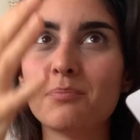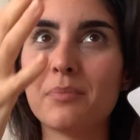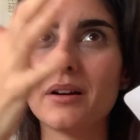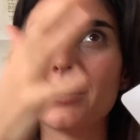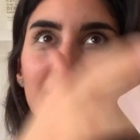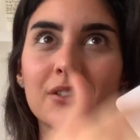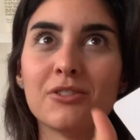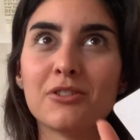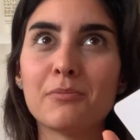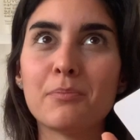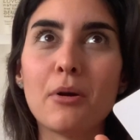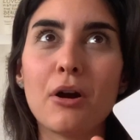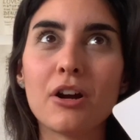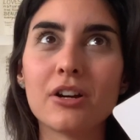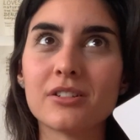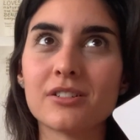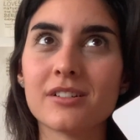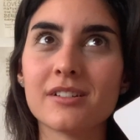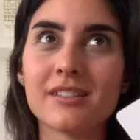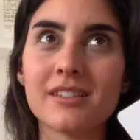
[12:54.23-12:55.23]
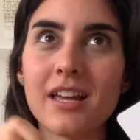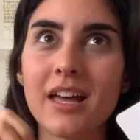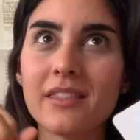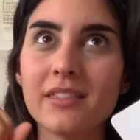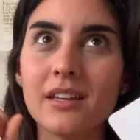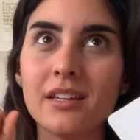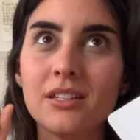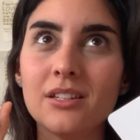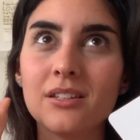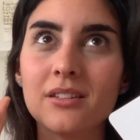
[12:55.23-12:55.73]
but your partner said
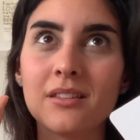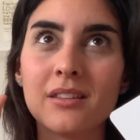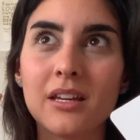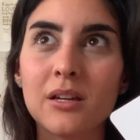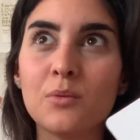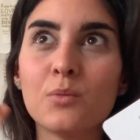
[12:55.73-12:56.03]
that they